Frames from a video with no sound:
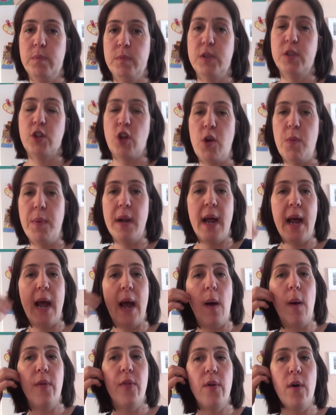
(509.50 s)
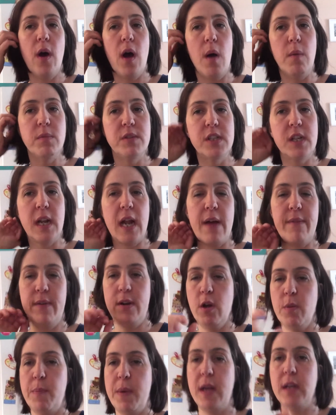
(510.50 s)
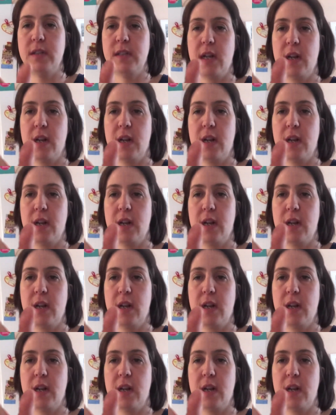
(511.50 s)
scooping it out, I thought, oh, I'm just going to have a little bit.